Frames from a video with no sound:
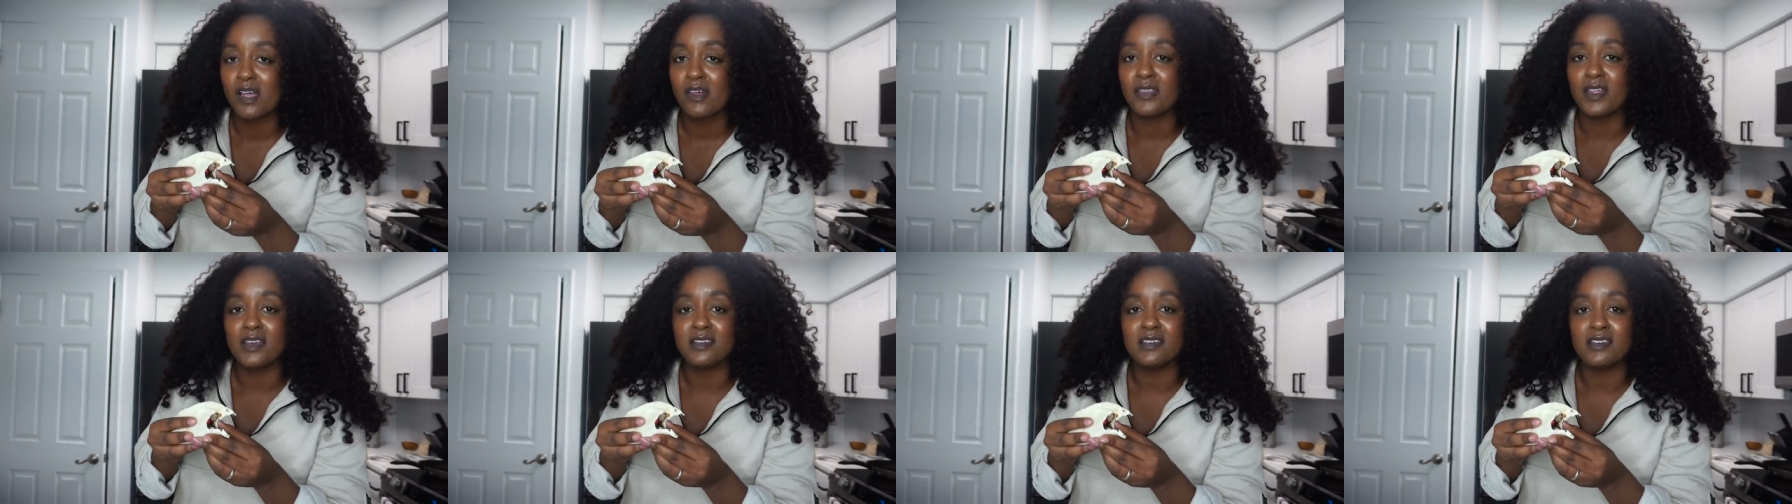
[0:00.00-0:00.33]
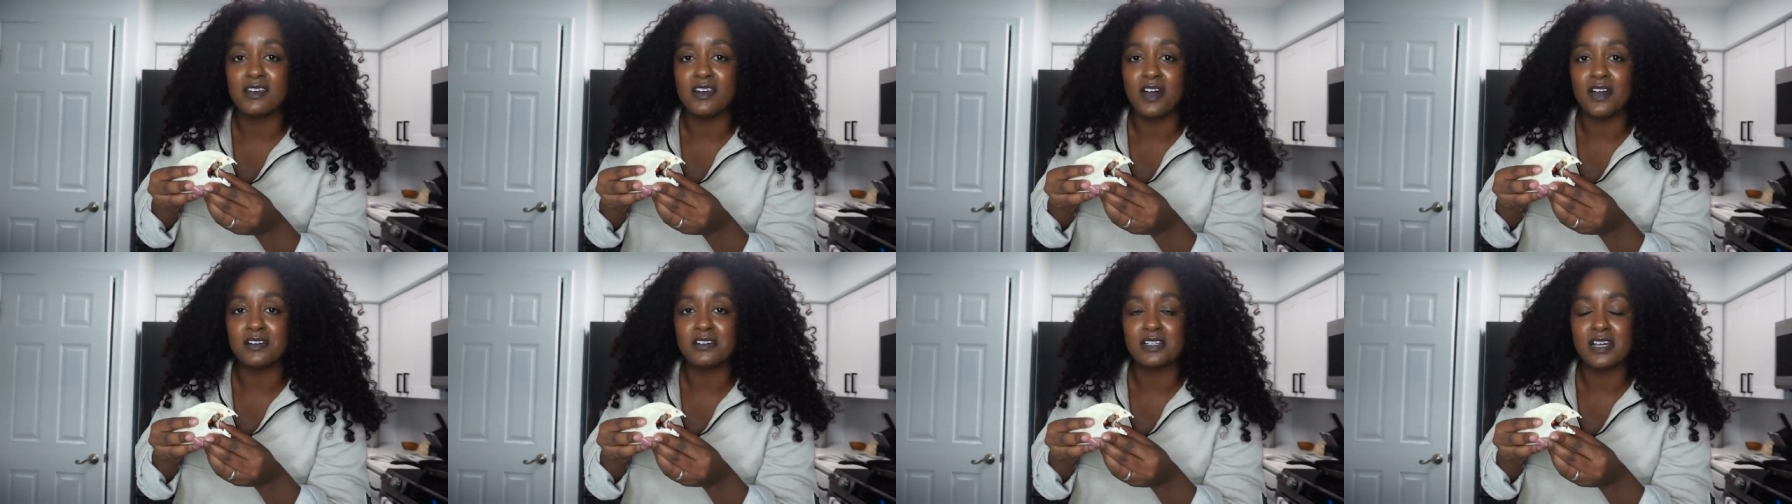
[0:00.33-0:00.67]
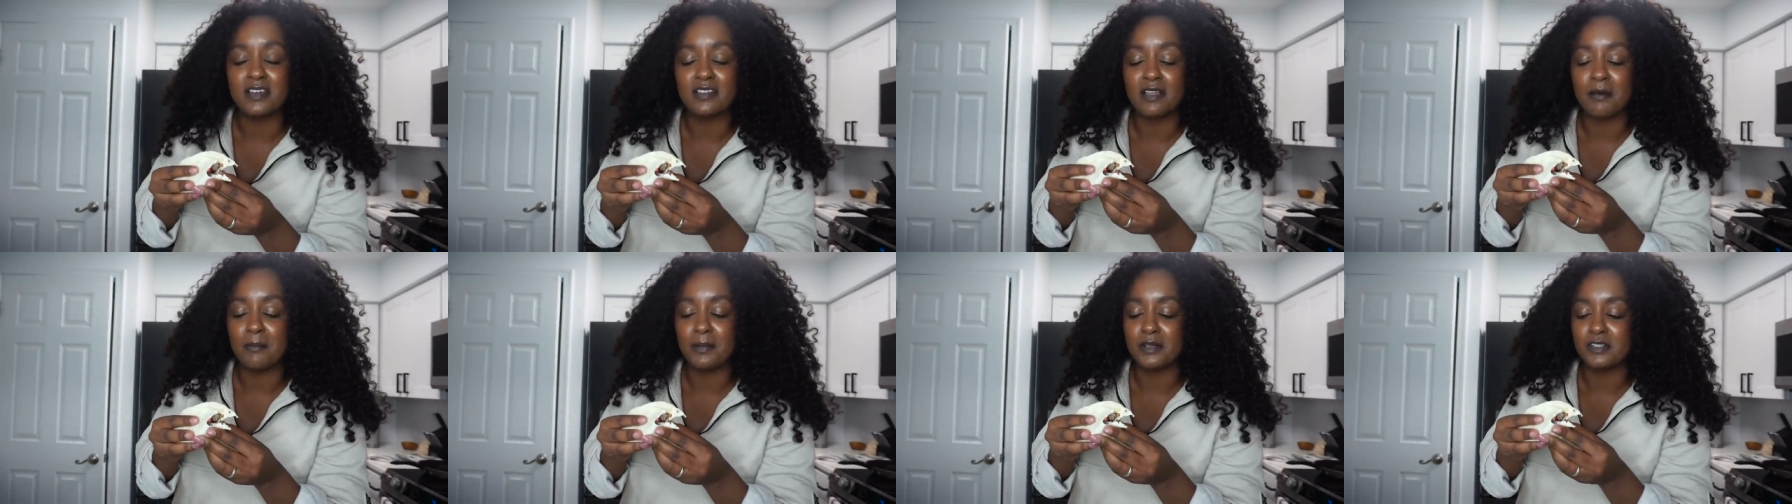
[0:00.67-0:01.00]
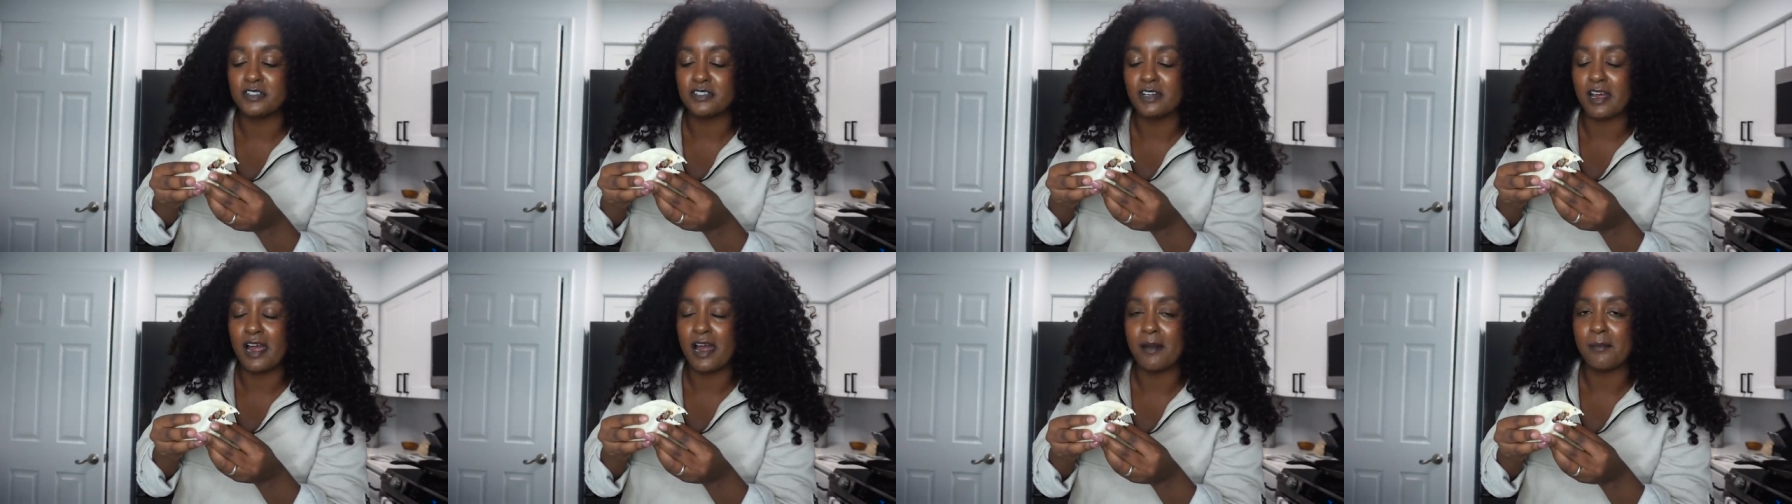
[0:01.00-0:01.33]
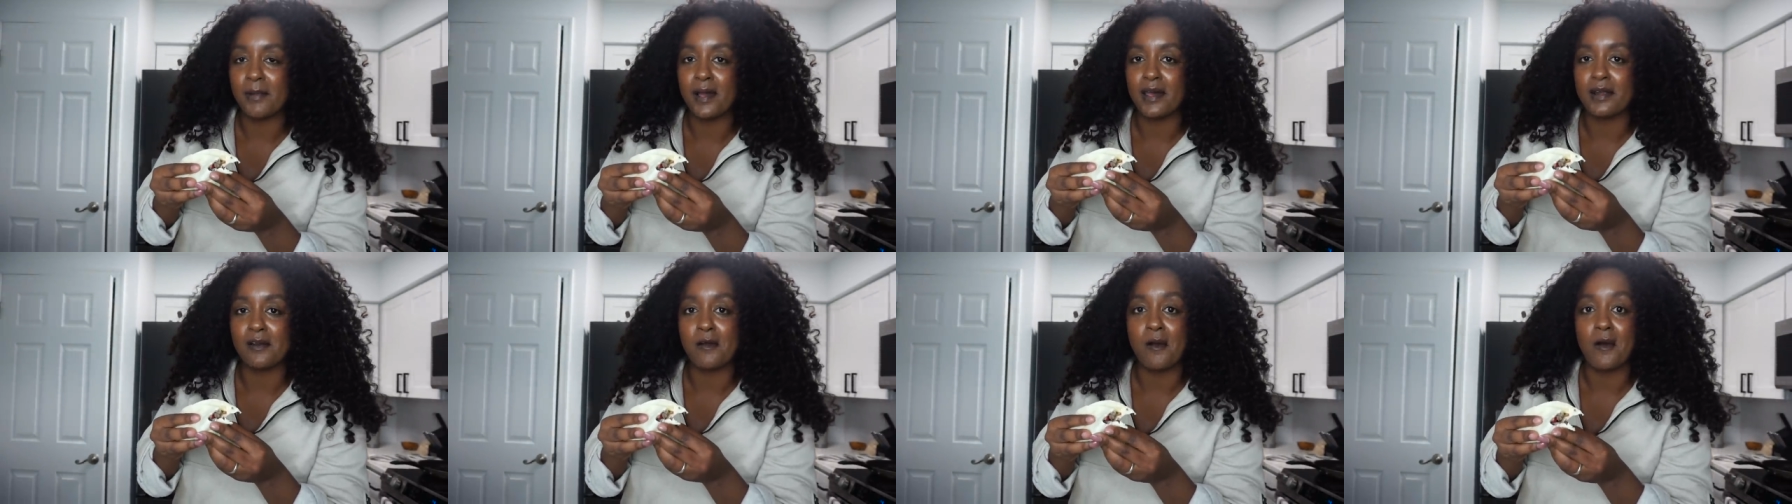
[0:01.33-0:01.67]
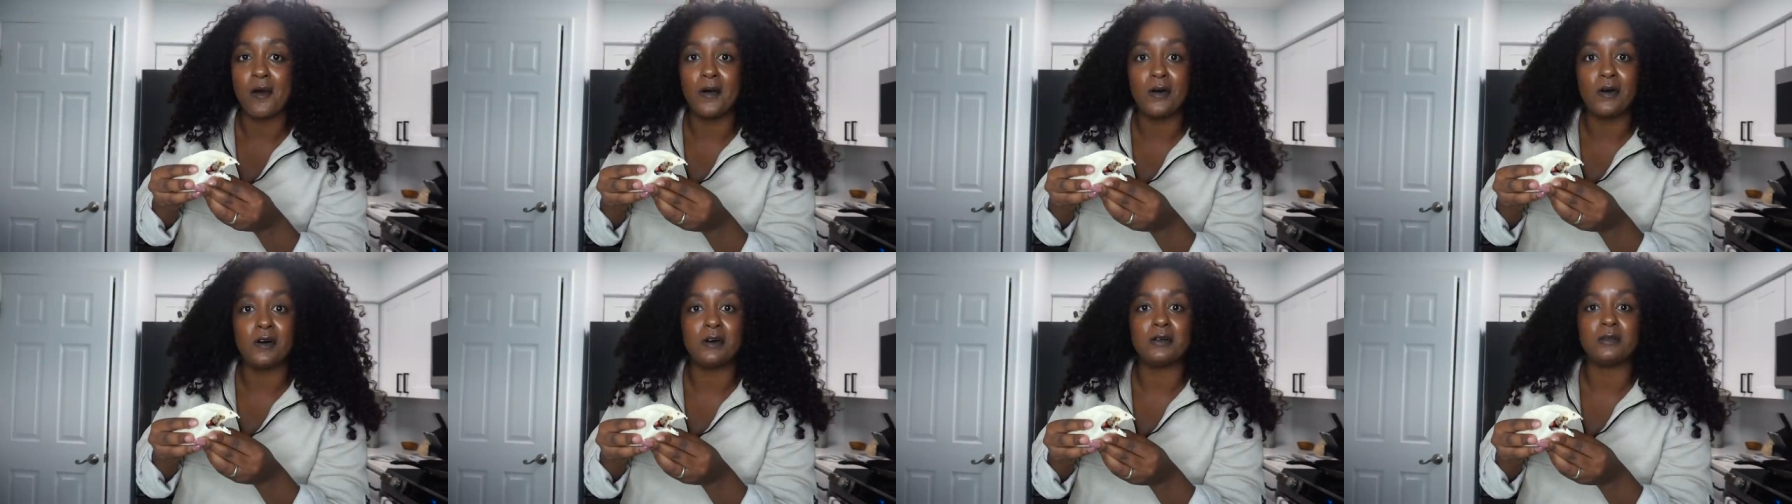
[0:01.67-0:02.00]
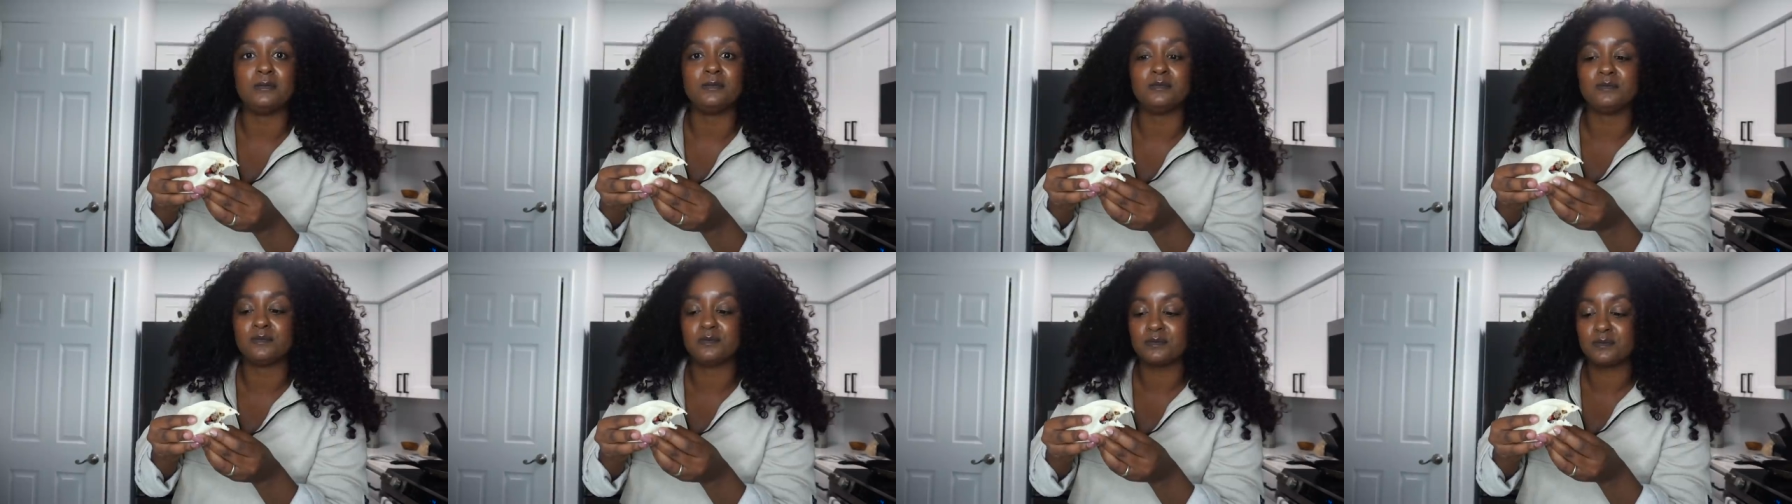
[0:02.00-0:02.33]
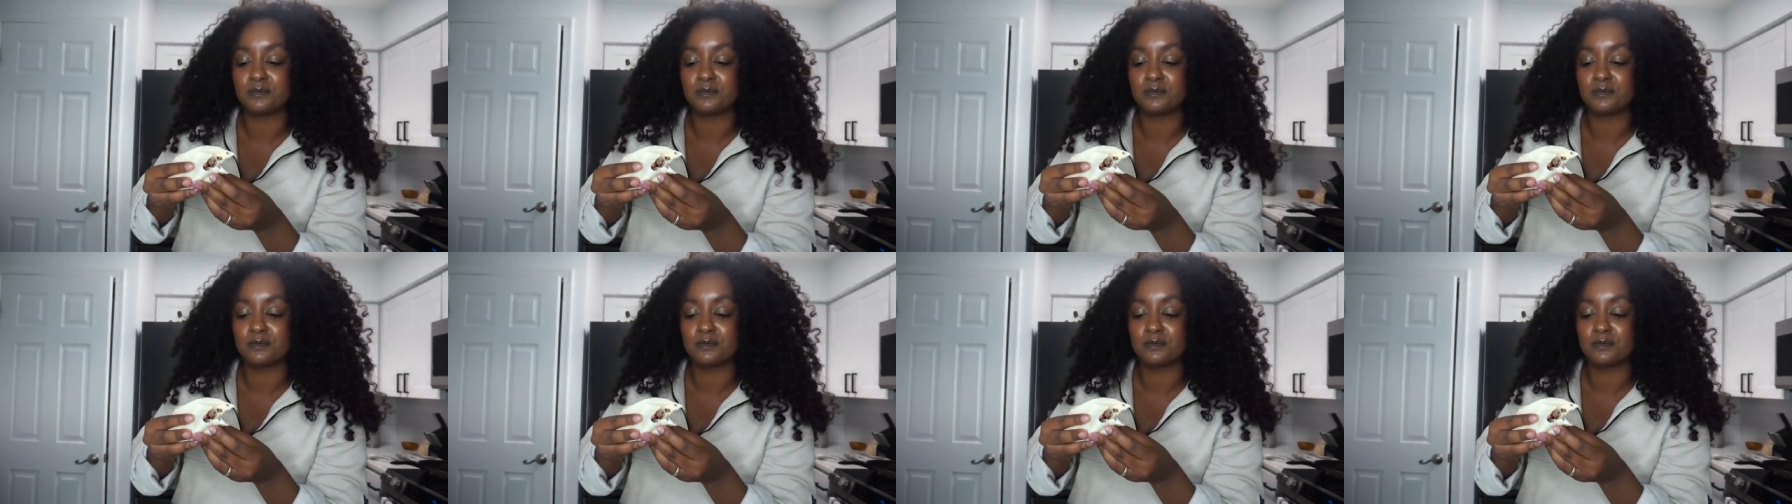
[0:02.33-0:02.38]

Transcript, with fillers: That did not take that much time at all.